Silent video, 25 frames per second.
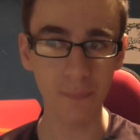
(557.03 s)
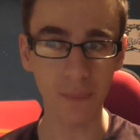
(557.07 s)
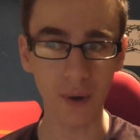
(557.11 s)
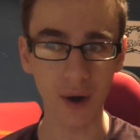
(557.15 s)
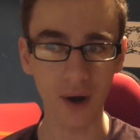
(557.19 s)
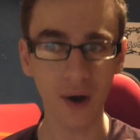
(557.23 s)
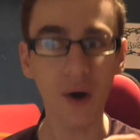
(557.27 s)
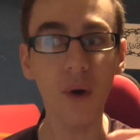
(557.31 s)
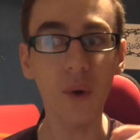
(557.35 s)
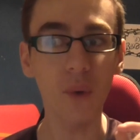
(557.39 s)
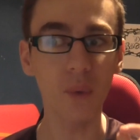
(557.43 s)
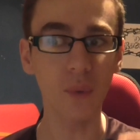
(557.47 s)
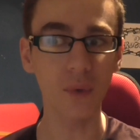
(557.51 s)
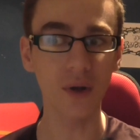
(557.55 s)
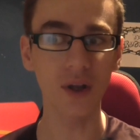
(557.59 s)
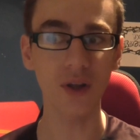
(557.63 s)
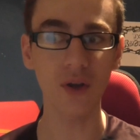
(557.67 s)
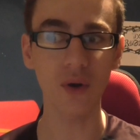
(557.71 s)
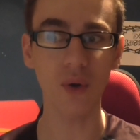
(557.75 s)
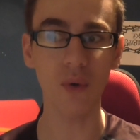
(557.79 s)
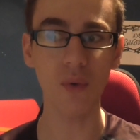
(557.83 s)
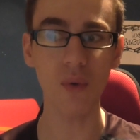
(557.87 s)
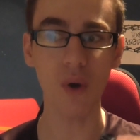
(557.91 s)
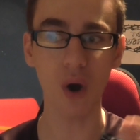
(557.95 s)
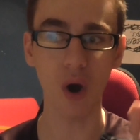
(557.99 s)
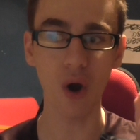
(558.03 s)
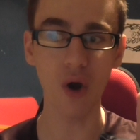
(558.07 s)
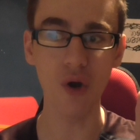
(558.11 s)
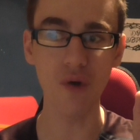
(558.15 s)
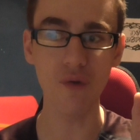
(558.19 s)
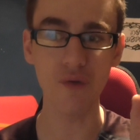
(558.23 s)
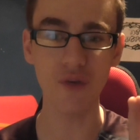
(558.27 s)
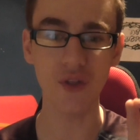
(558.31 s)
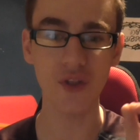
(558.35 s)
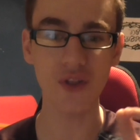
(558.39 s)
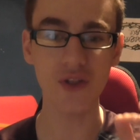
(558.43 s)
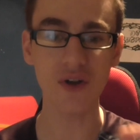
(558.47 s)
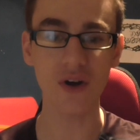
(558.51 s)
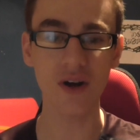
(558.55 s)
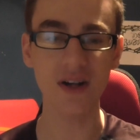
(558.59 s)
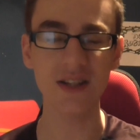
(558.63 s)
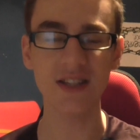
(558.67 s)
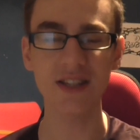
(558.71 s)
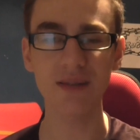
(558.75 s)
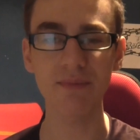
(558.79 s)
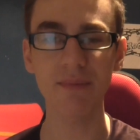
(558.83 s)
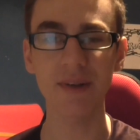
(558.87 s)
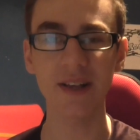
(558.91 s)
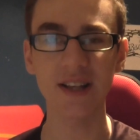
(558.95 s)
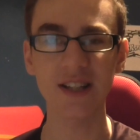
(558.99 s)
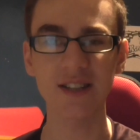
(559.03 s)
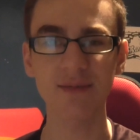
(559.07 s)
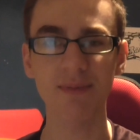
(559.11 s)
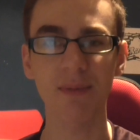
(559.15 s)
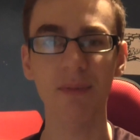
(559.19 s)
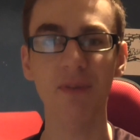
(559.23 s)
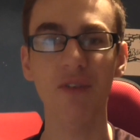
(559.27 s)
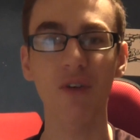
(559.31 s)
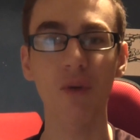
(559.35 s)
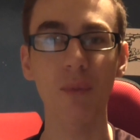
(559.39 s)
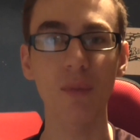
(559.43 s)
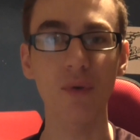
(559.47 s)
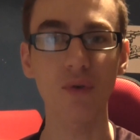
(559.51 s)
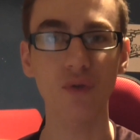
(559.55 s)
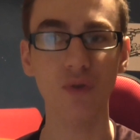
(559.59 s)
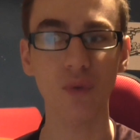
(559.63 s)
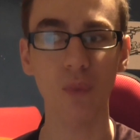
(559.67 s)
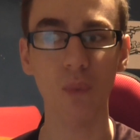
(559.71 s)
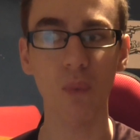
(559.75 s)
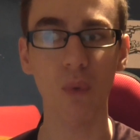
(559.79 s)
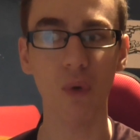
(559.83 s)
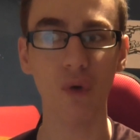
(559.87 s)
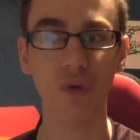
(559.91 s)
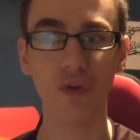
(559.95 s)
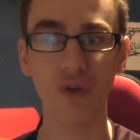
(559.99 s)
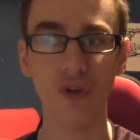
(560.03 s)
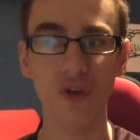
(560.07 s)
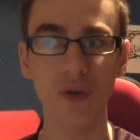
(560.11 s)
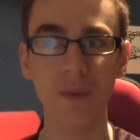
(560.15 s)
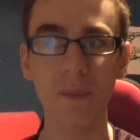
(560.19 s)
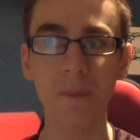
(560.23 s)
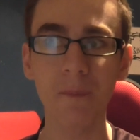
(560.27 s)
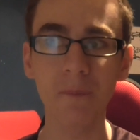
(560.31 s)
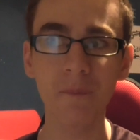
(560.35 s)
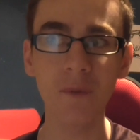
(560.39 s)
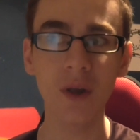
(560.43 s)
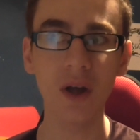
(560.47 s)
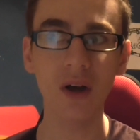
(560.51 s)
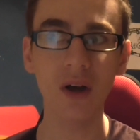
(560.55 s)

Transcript: But all in all, over the 90 minutes, the performance wasn't,